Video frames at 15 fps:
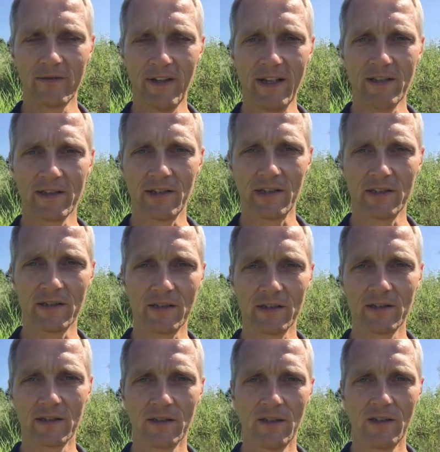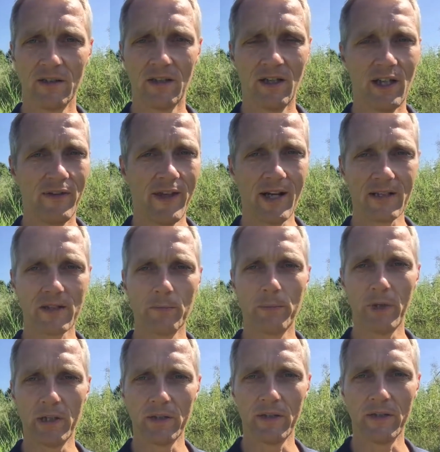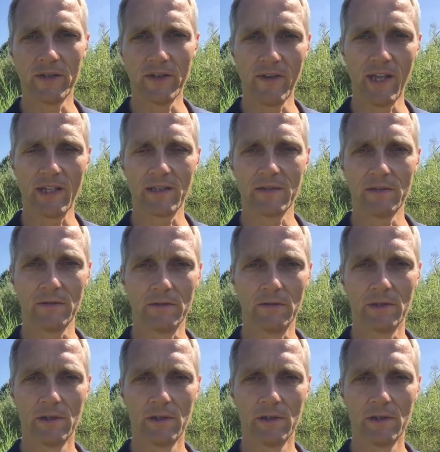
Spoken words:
ancestors. And there's abundance in that too.